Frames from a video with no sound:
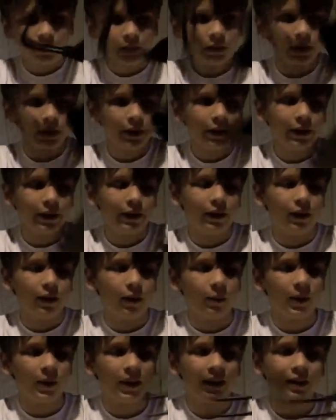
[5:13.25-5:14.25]
hey, I
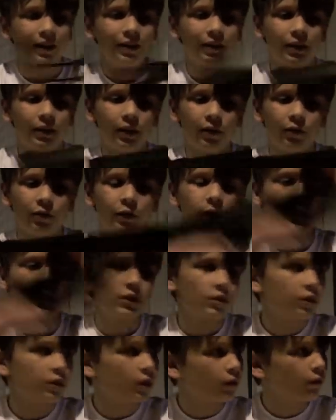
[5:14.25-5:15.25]
mean, if you're
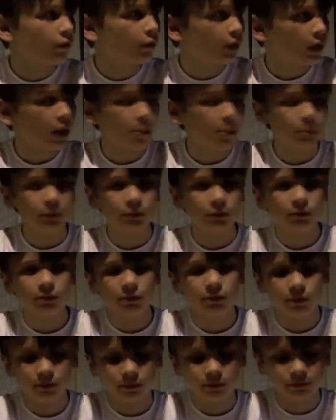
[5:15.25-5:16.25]
just looking for a couple,
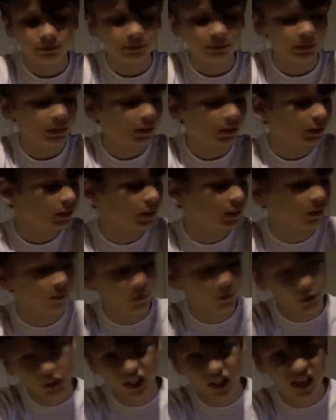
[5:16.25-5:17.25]
you're just looking
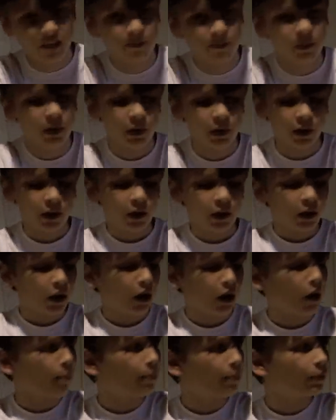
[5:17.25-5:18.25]
for cheap,
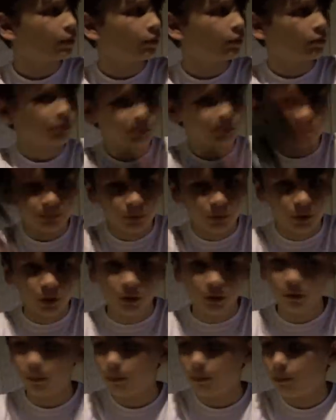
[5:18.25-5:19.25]
couple
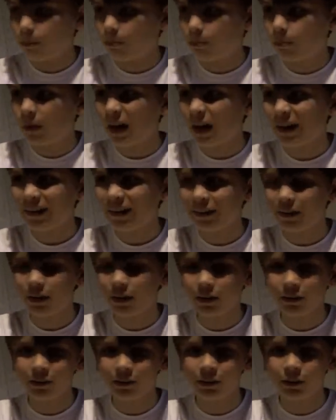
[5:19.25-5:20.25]
little
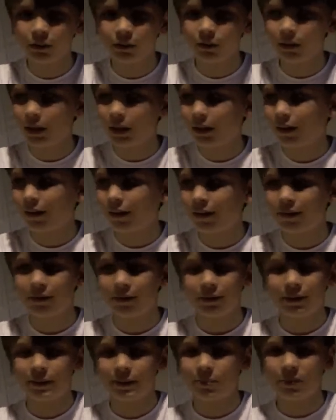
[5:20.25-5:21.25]
backyard little like
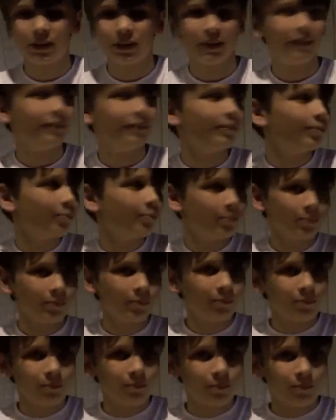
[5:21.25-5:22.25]
spring
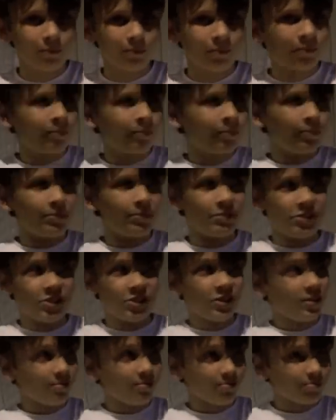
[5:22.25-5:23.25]

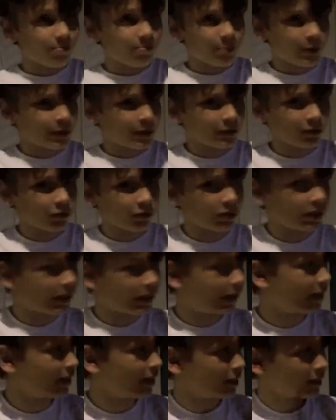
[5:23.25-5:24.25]
machine pistols, I
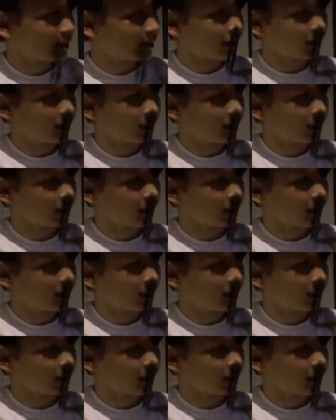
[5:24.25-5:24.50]
guess.